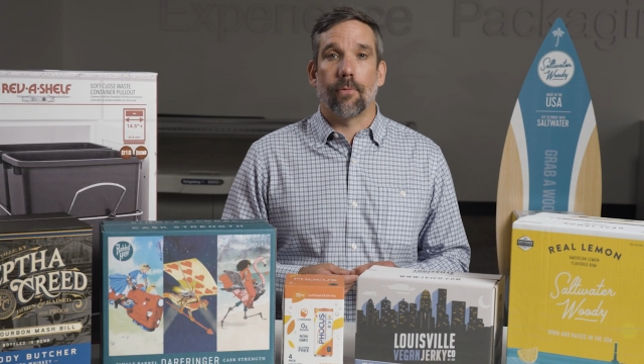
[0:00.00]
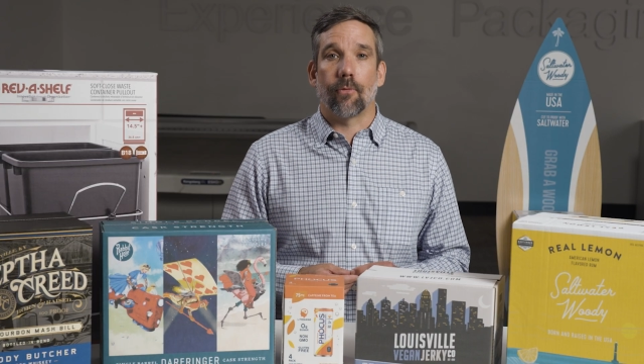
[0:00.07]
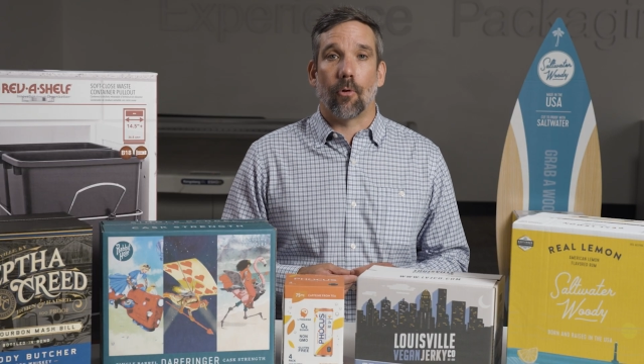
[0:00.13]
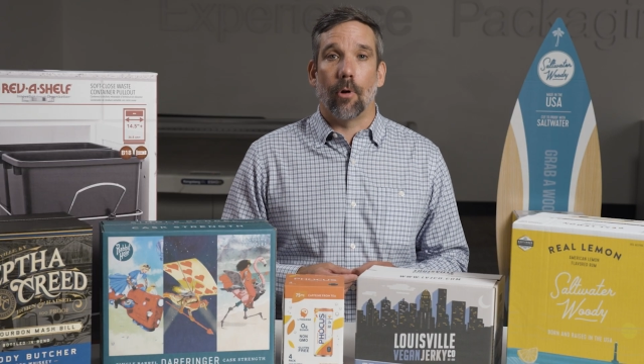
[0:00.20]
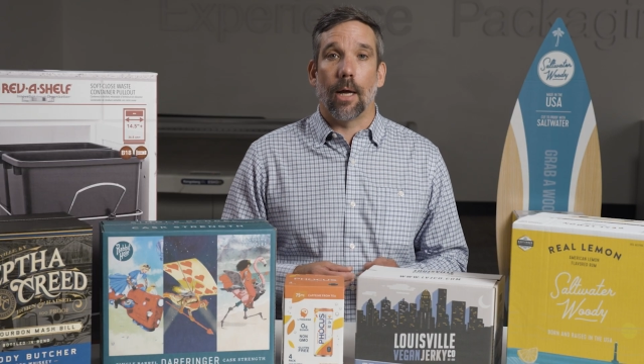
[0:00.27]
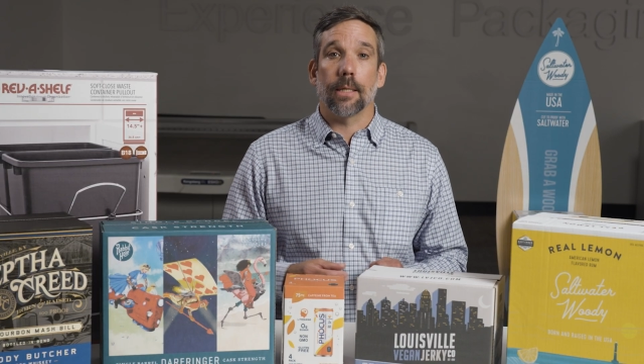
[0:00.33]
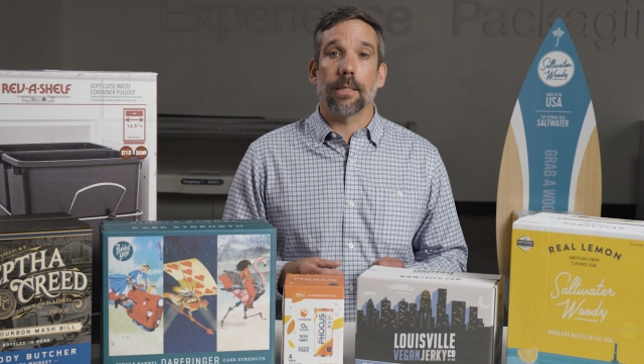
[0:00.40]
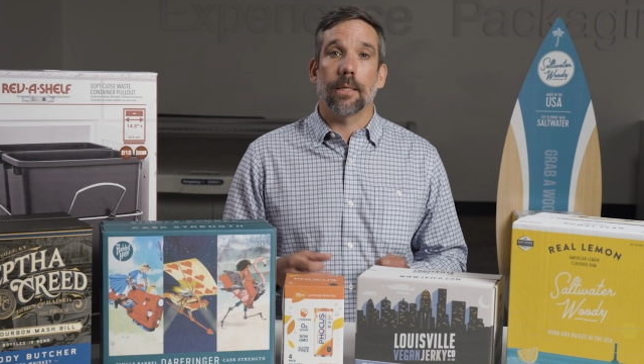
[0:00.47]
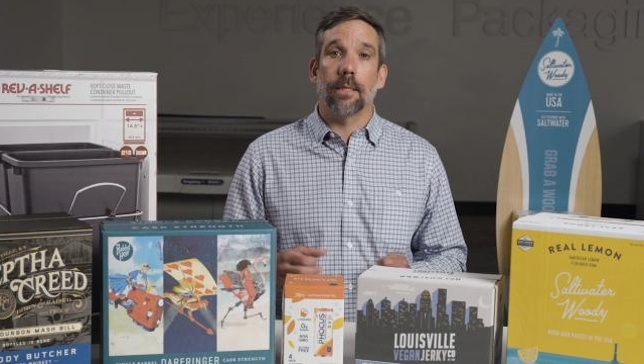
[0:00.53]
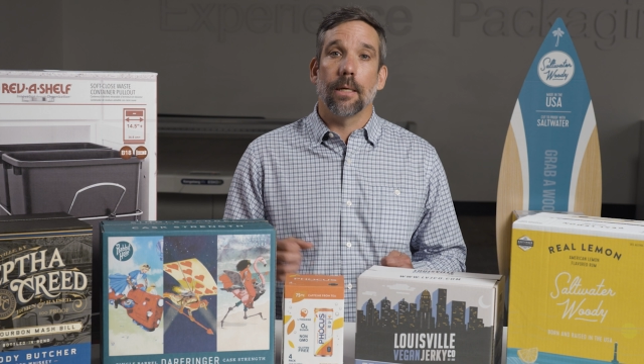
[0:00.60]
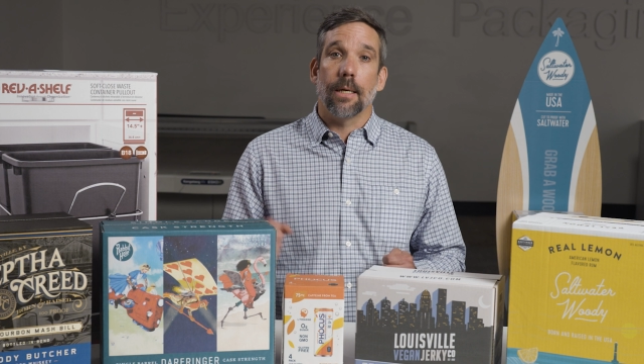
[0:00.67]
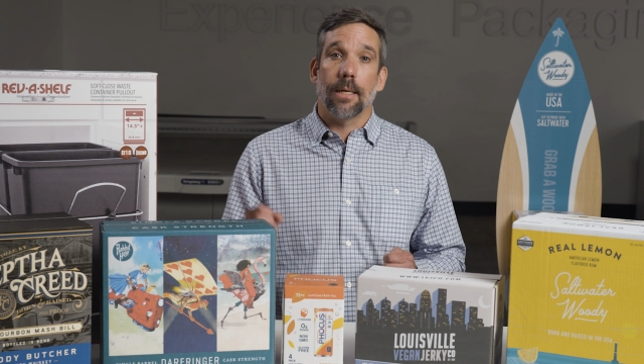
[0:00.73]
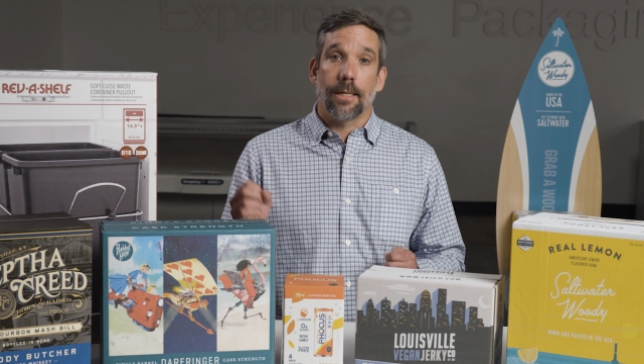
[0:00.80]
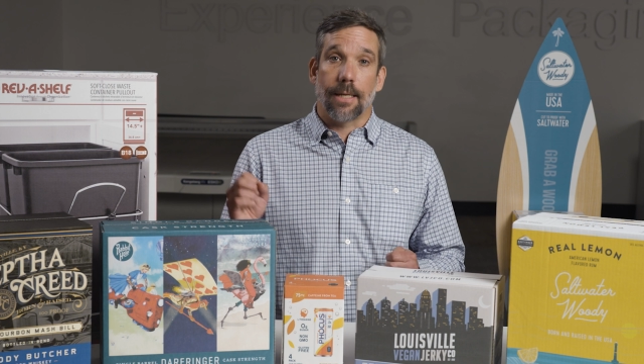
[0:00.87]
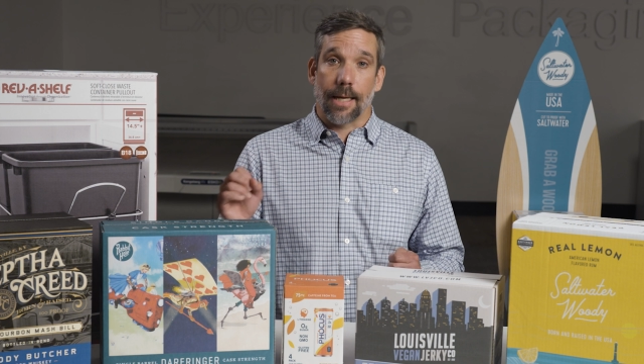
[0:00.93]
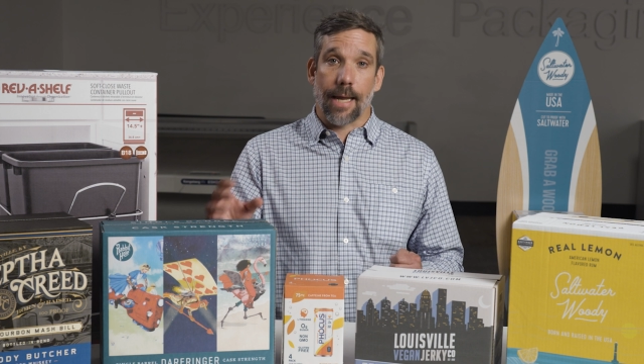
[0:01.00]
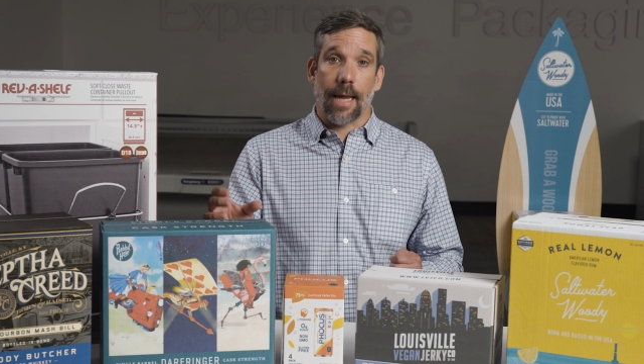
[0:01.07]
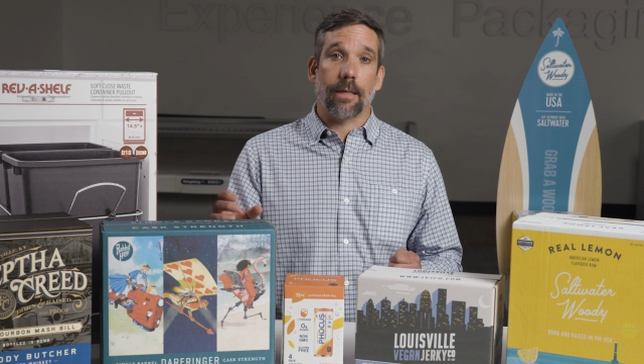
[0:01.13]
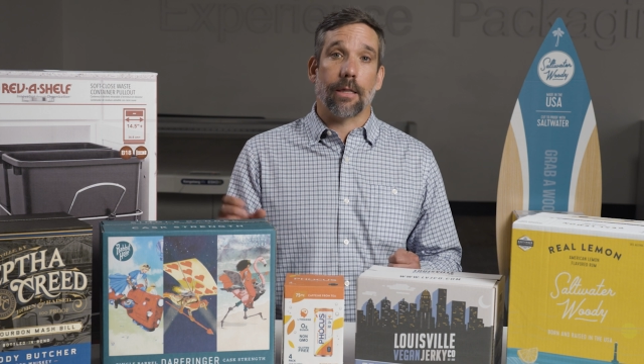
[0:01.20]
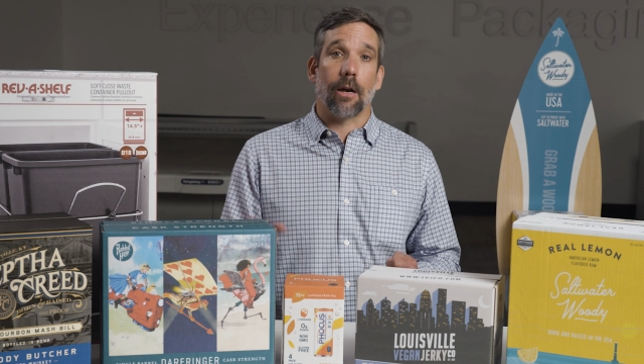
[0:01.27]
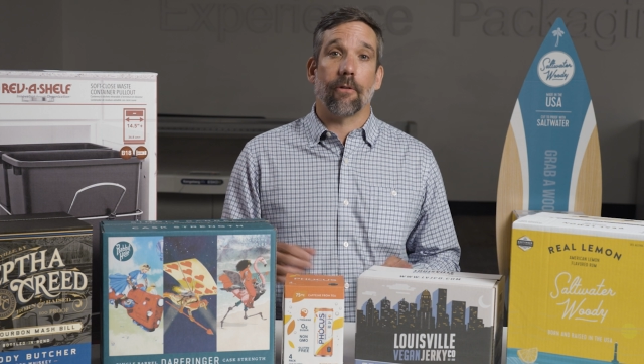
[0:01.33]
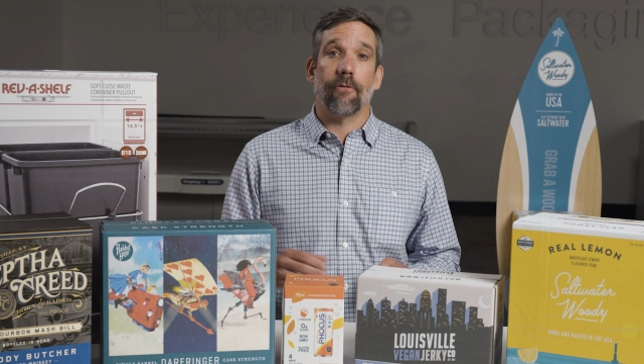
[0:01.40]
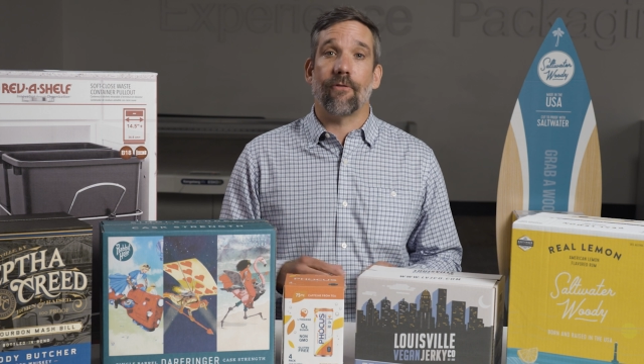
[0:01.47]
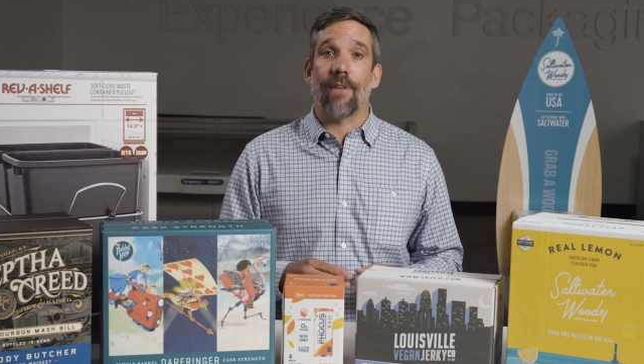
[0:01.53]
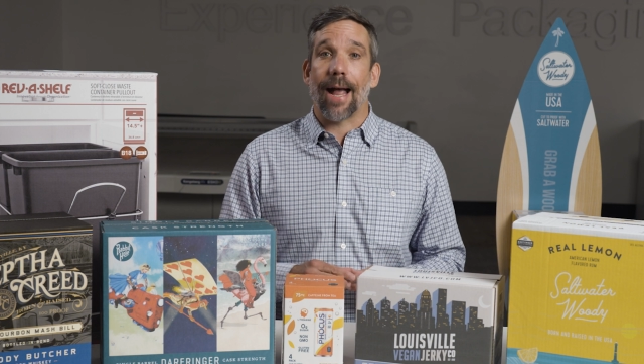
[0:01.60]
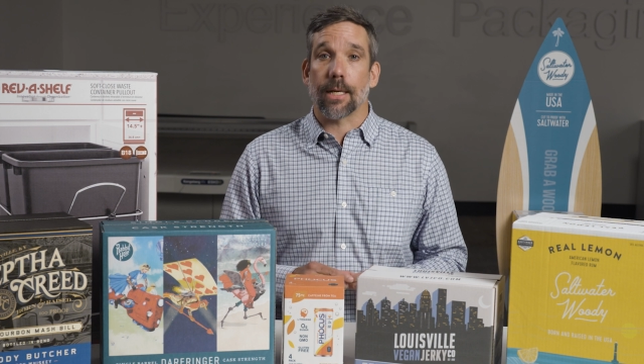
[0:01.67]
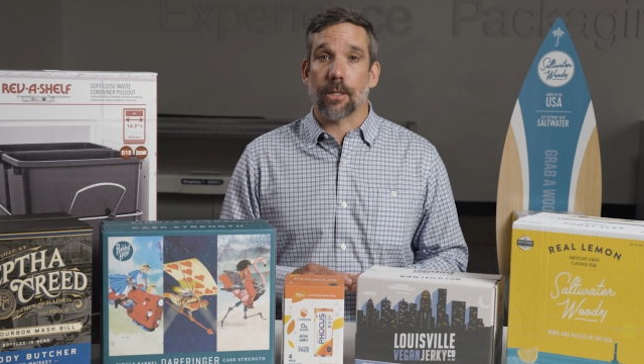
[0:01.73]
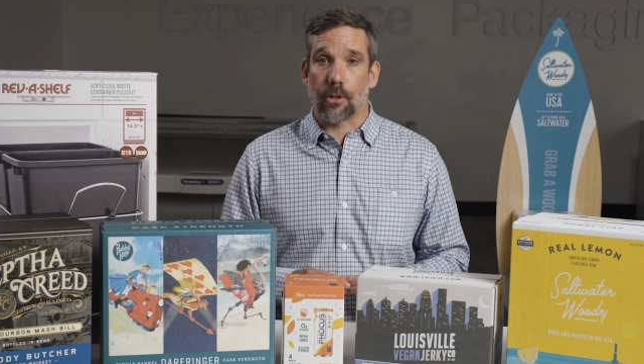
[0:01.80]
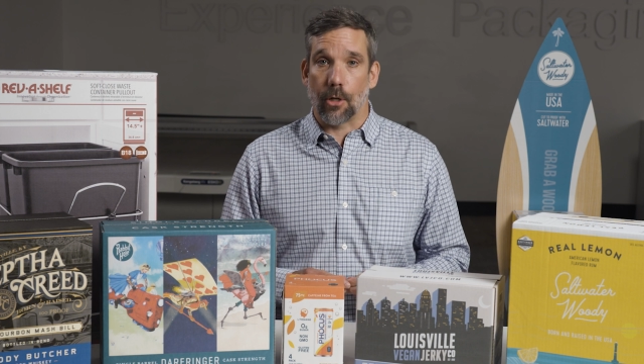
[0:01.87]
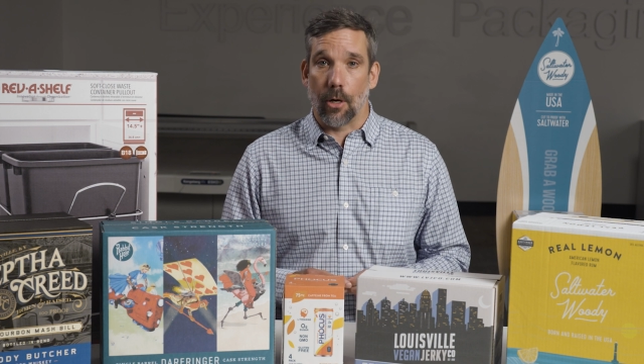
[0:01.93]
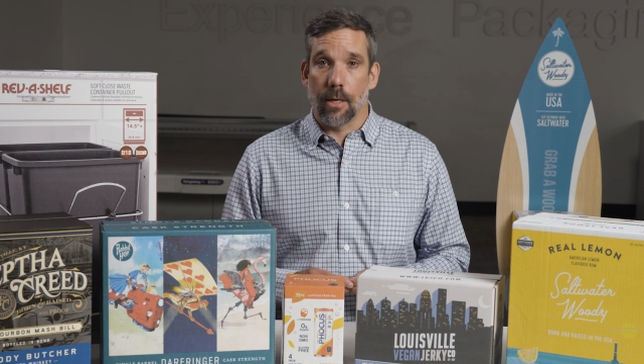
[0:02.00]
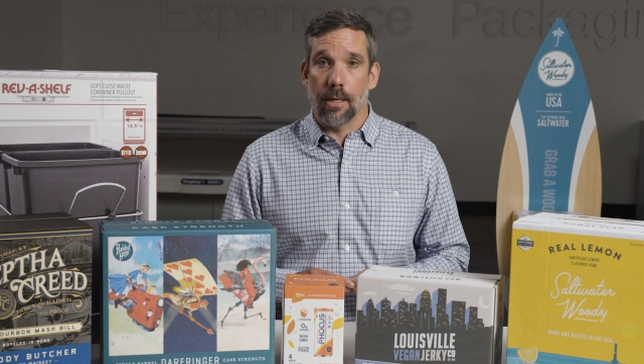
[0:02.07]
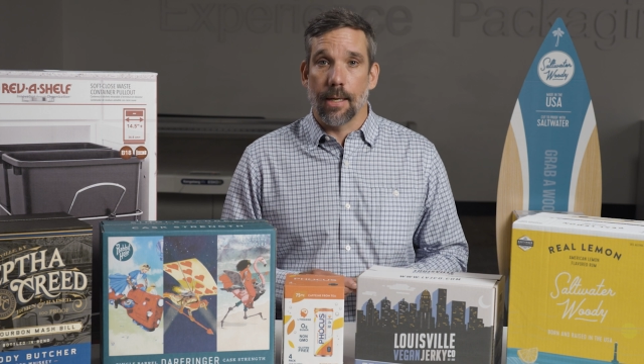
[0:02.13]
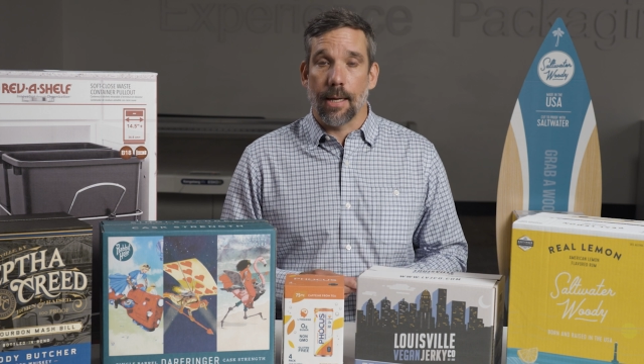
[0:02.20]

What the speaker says: for us to get there faster